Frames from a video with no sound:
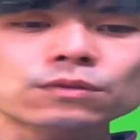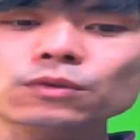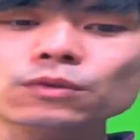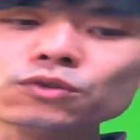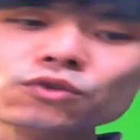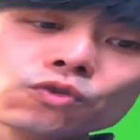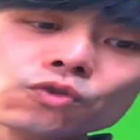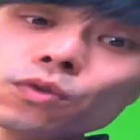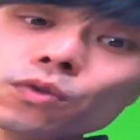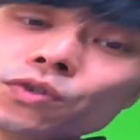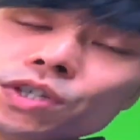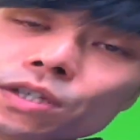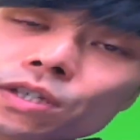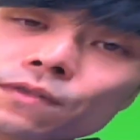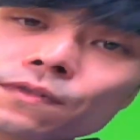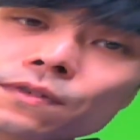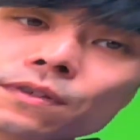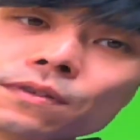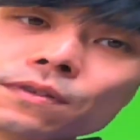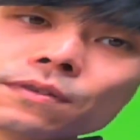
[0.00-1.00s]
Control
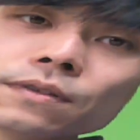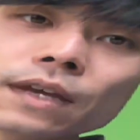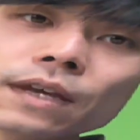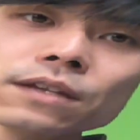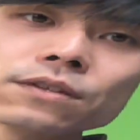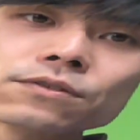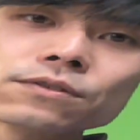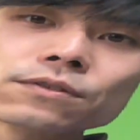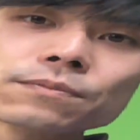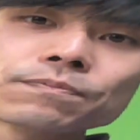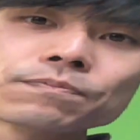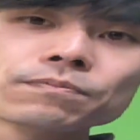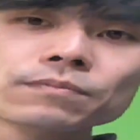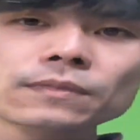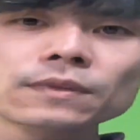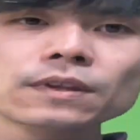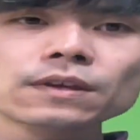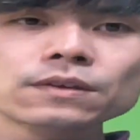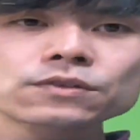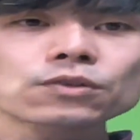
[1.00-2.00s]
Shift Enter.
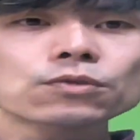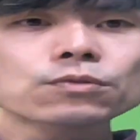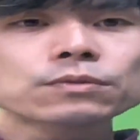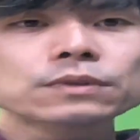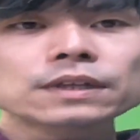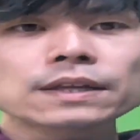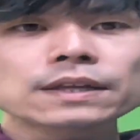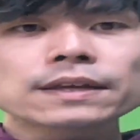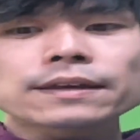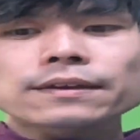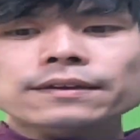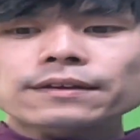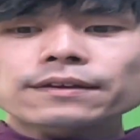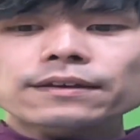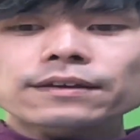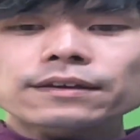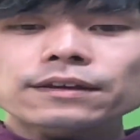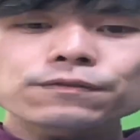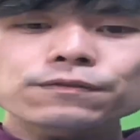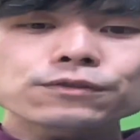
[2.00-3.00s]
So
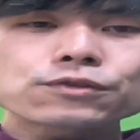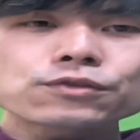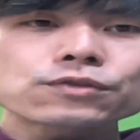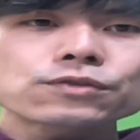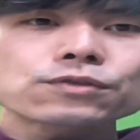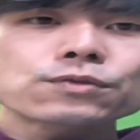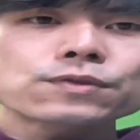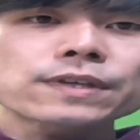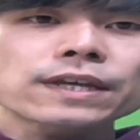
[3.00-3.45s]
if you do